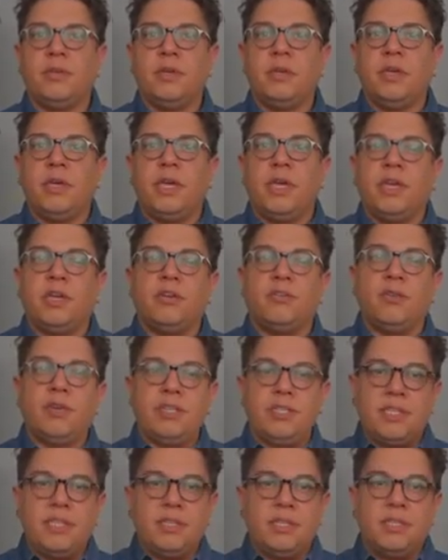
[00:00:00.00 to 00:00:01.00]

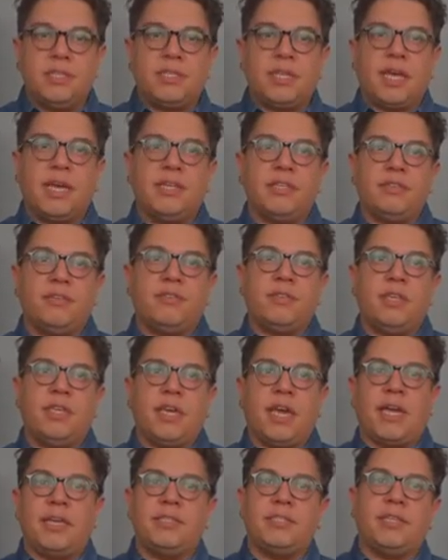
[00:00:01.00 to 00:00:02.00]
increasing the size of the
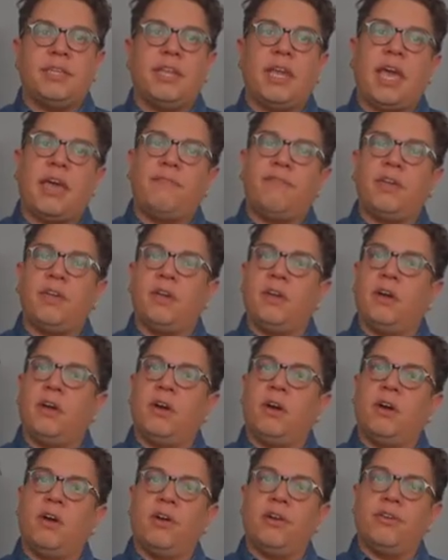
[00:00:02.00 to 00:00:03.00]
ice and having a
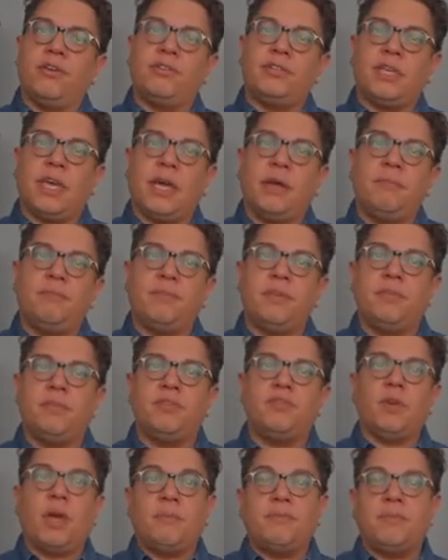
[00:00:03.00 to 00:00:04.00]
harder time to
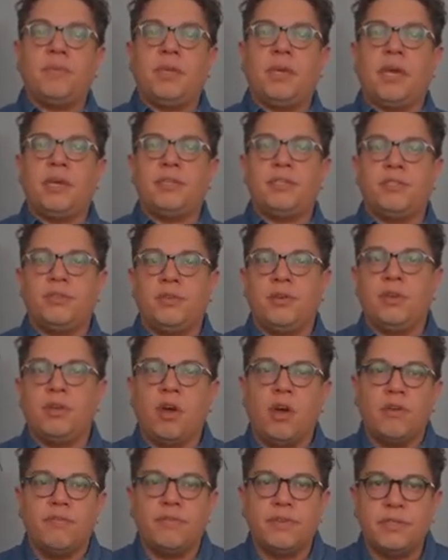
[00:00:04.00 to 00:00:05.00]
drop the ice during
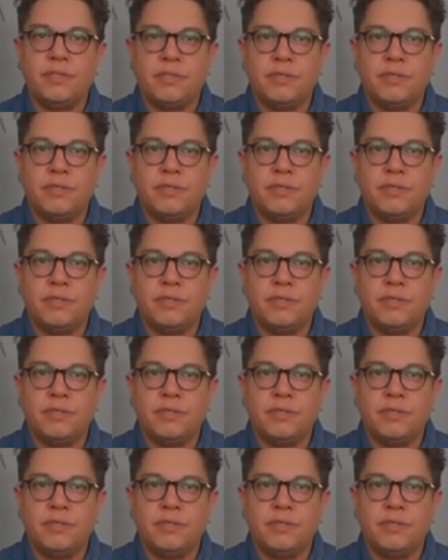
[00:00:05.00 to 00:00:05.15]
harvest.